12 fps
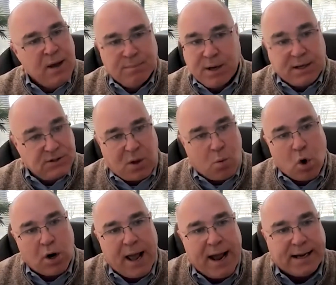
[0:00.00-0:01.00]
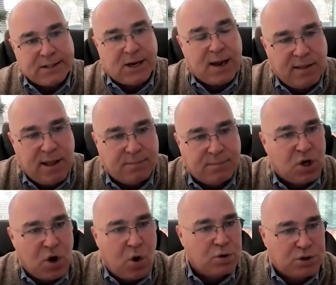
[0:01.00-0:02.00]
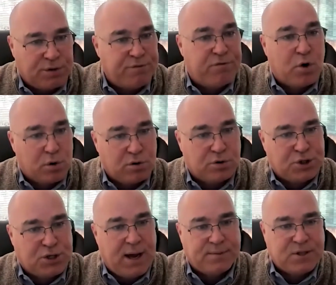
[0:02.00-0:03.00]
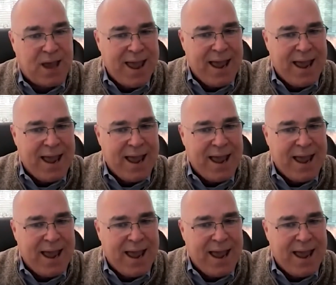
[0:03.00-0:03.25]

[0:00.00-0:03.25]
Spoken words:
because they weren't asking them to go to further steps